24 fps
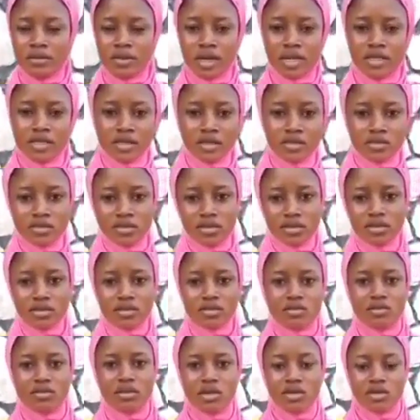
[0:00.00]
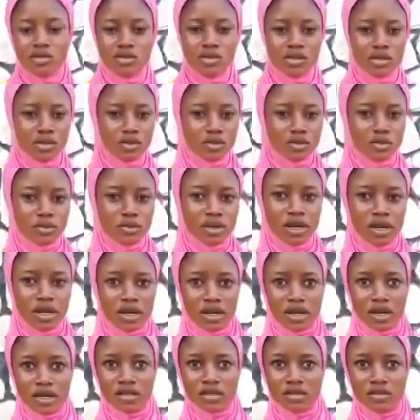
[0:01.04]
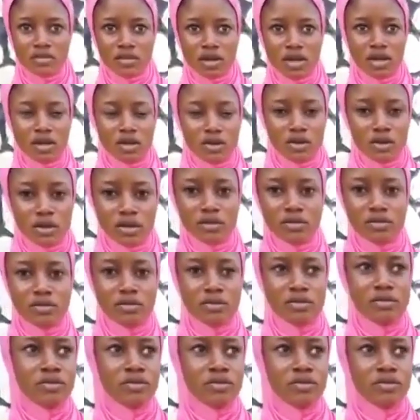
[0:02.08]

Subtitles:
My name is Melody Barakat Mayowa.